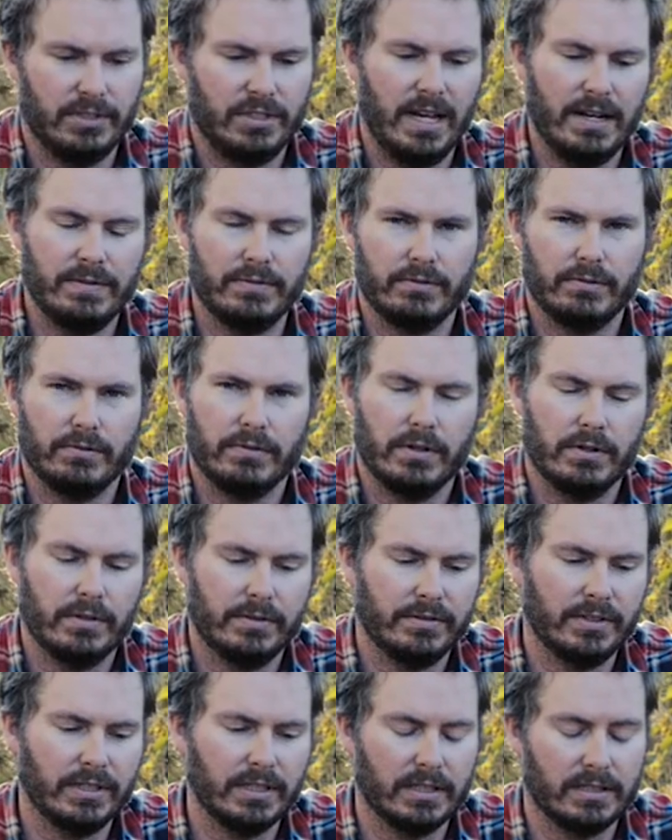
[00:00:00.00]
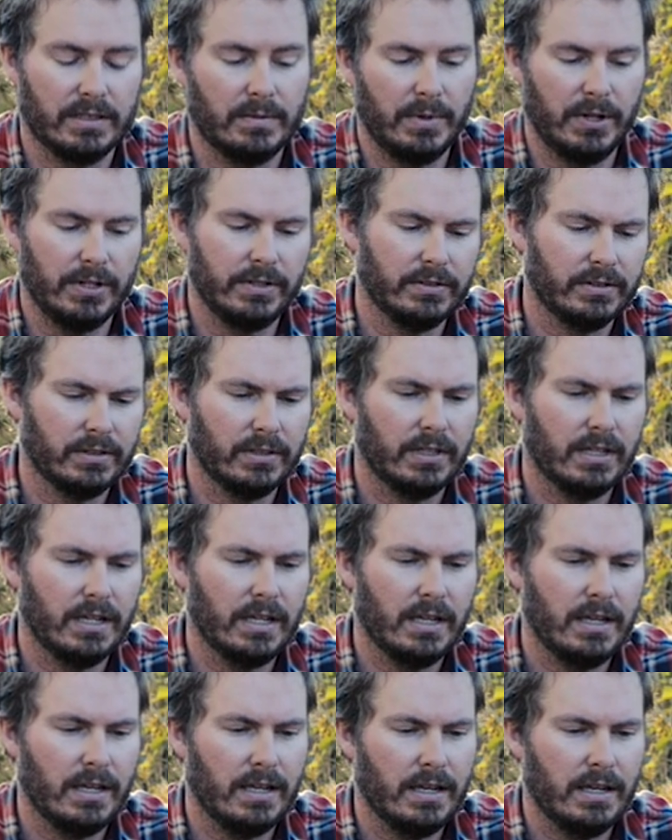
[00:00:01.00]
shaved through the whole thing, I suppose.
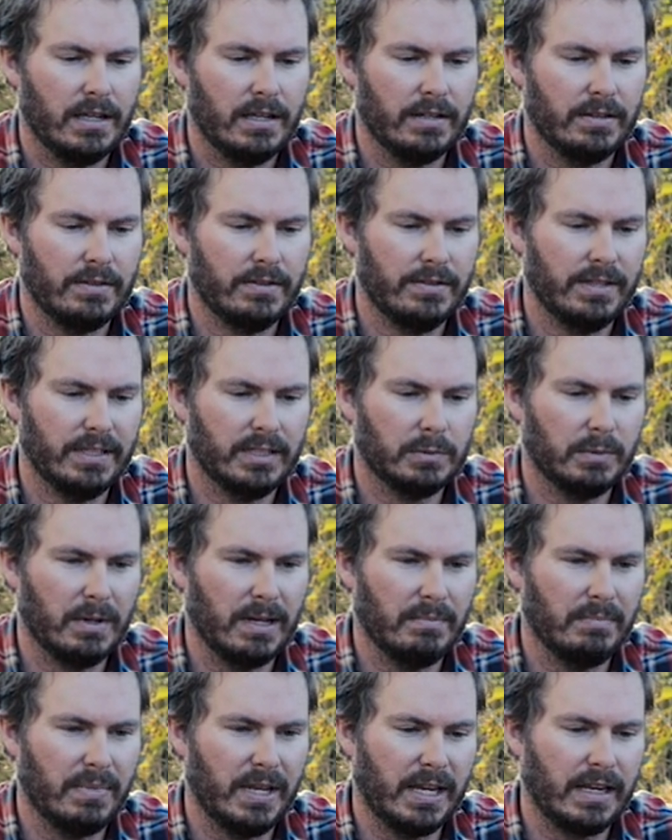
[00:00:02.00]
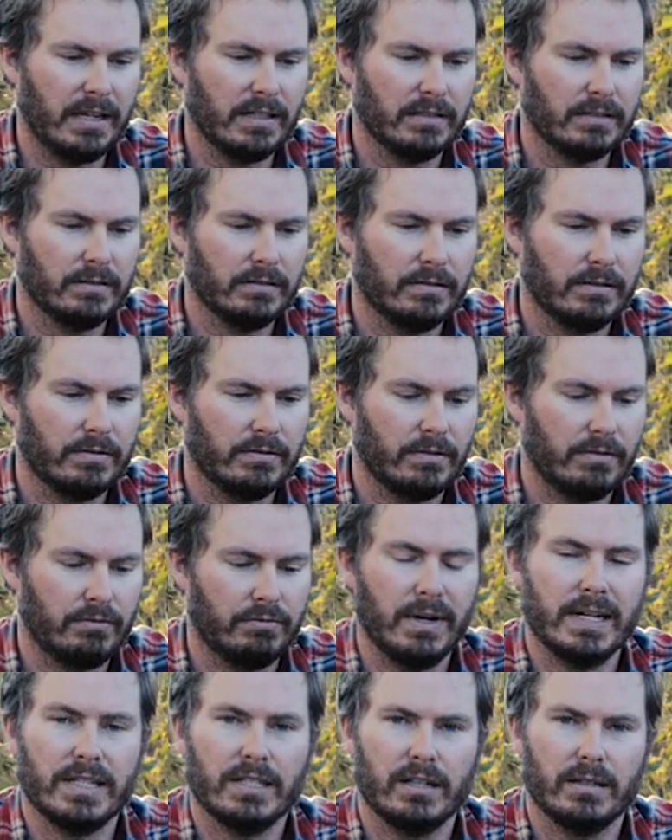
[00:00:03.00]
This one being
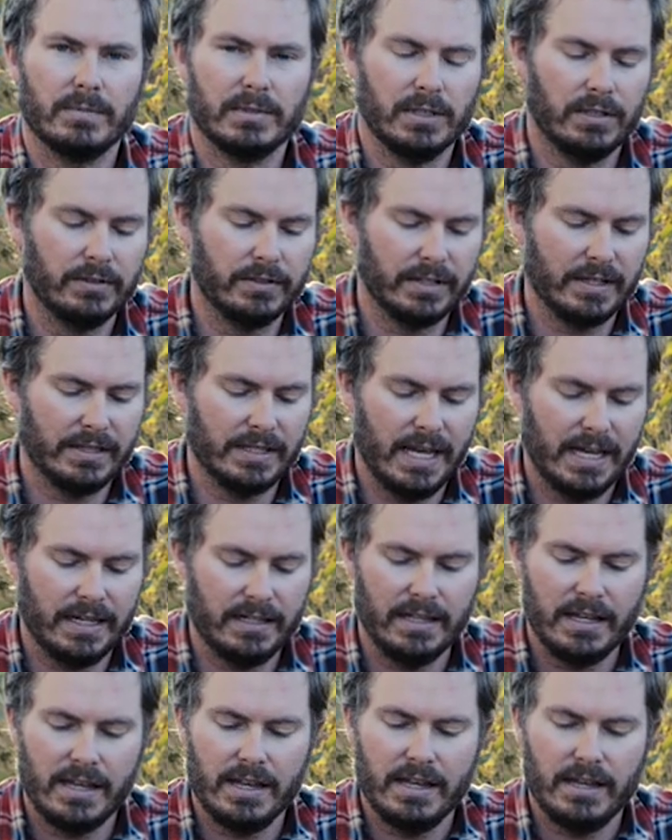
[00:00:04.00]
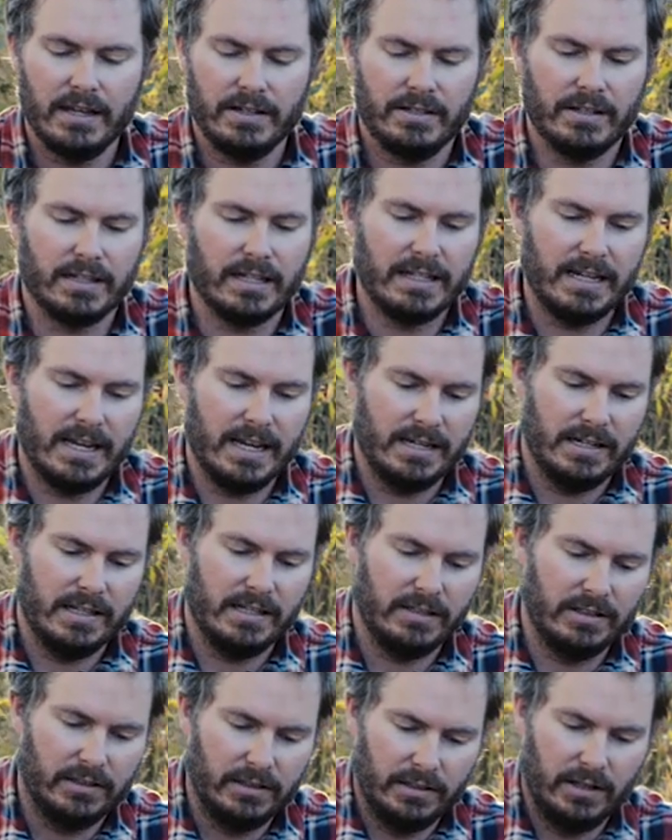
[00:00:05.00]
three times longer than that, you can get
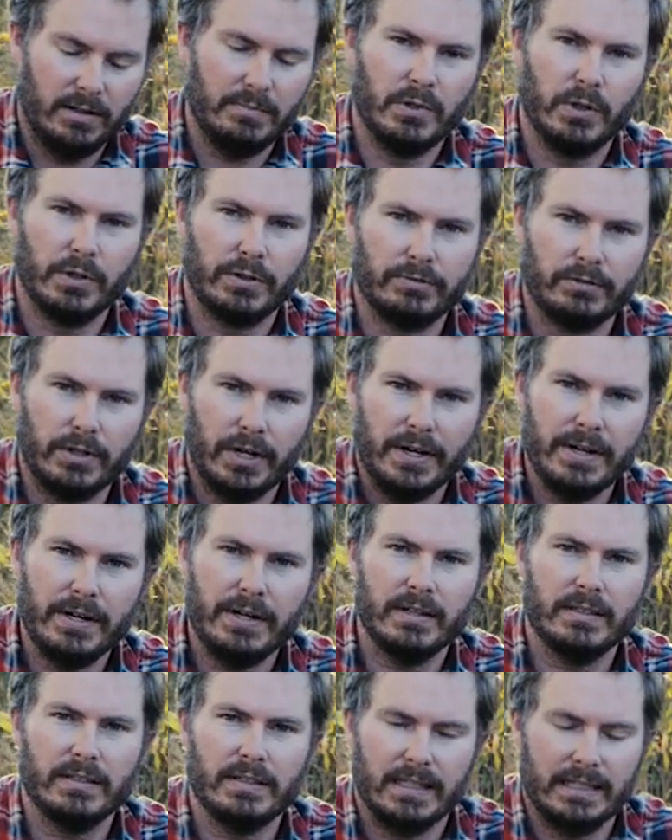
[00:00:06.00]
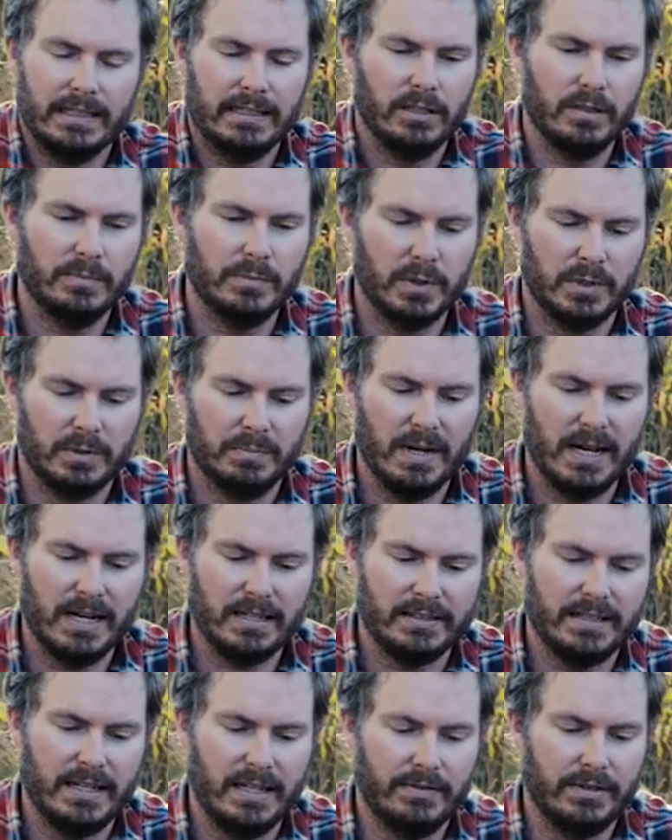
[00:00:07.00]
a lot more throw and a lot more
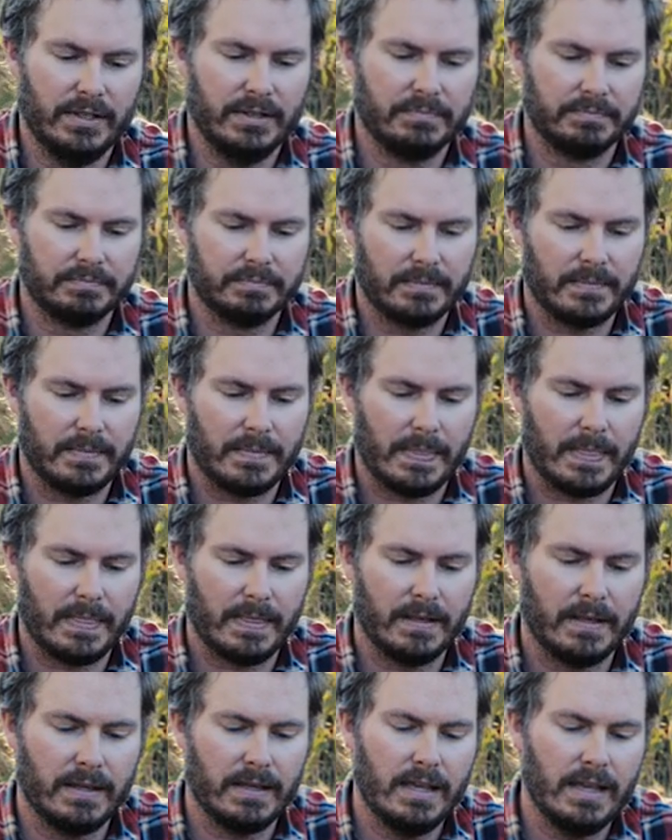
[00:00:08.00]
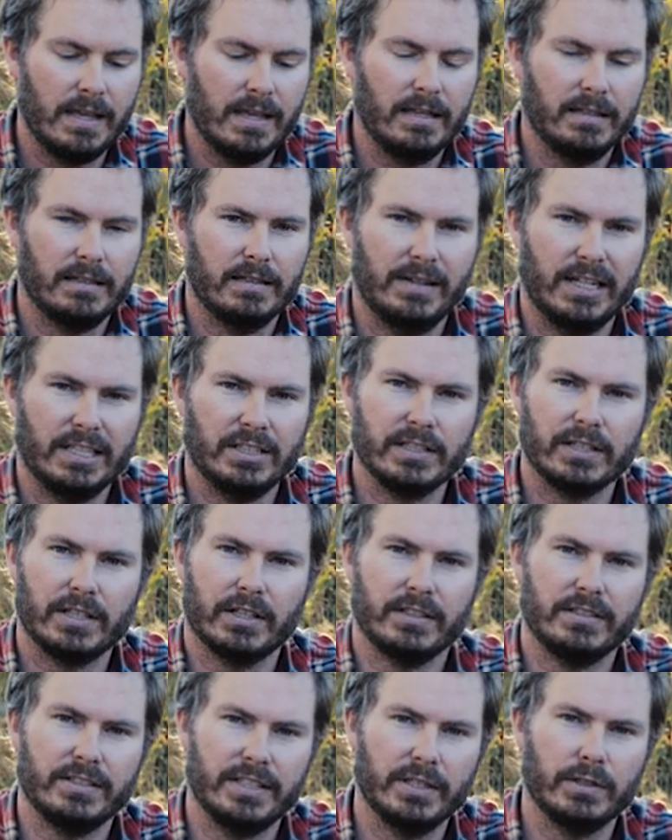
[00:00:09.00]
sparks out of it. I've actually
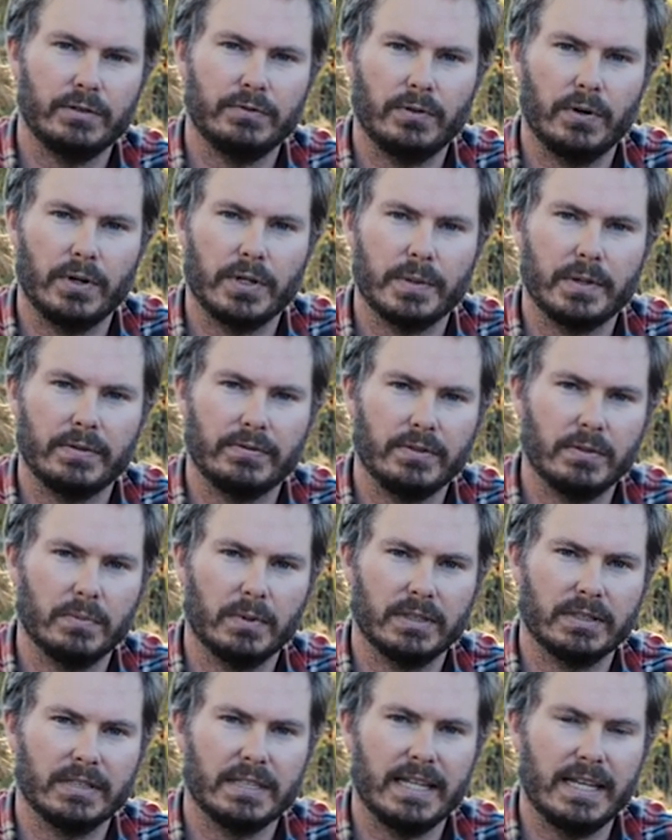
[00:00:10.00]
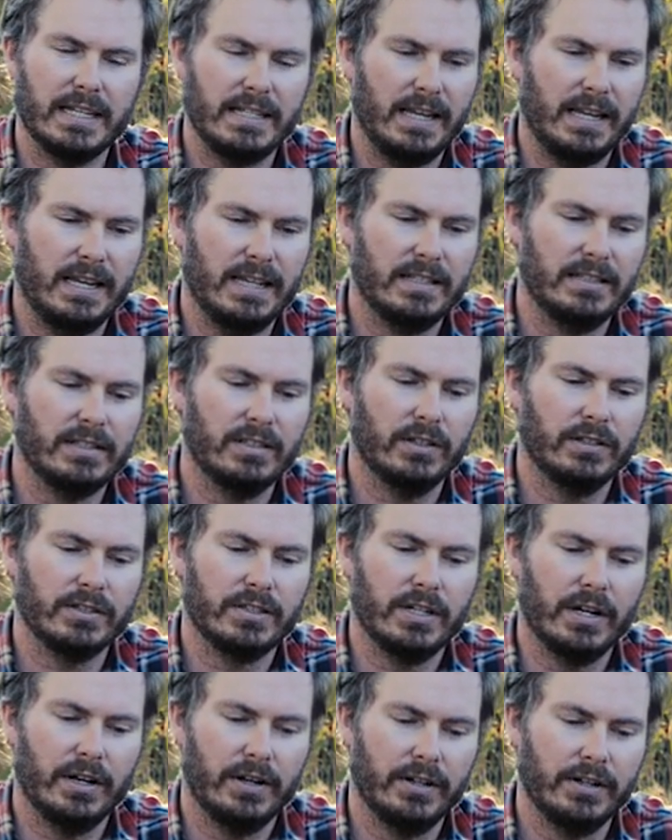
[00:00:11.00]
got a deal for you if you want to get your hands on
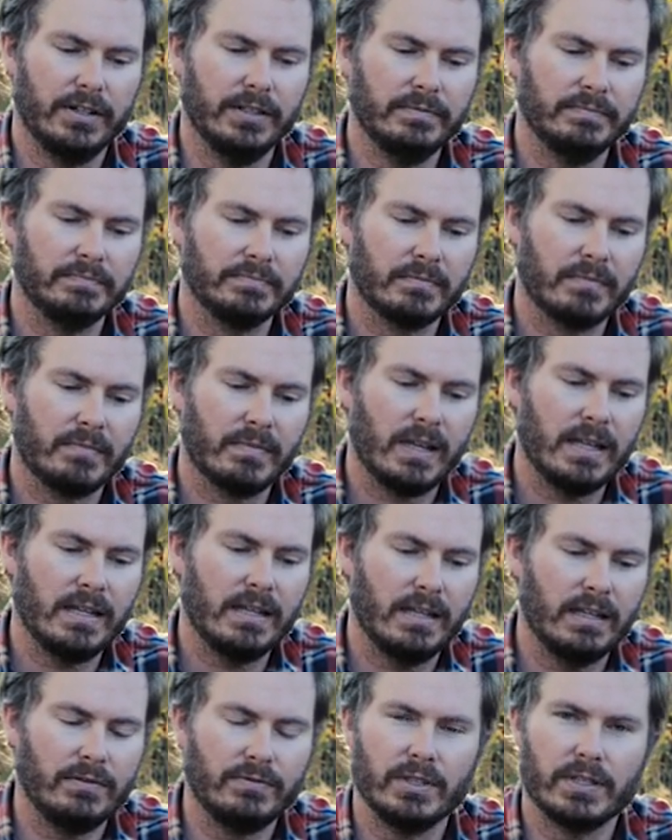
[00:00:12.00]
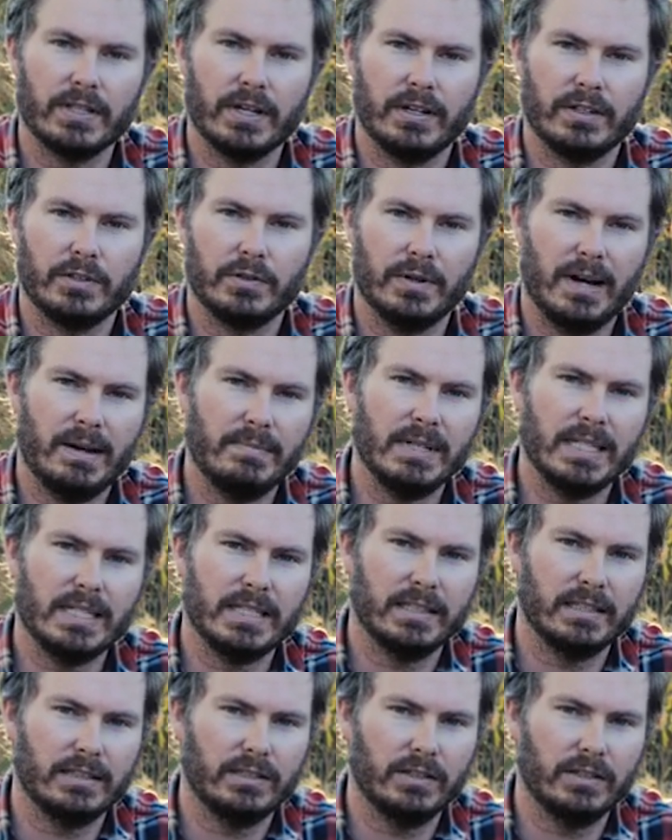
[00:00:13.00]
your own. If you go to grab me gear